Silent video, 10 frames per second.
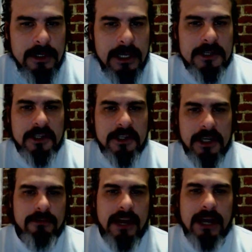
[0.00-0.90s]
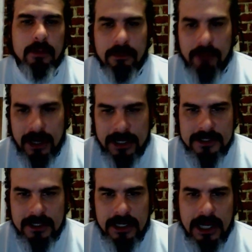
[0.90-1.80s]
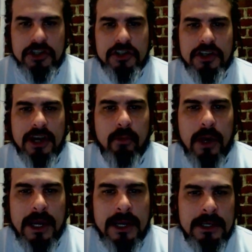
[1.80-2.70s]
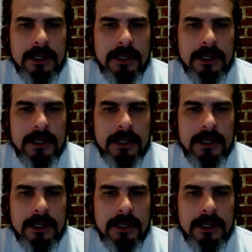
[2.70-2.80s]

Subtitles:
in a solidified way, in a reconciliation type of way,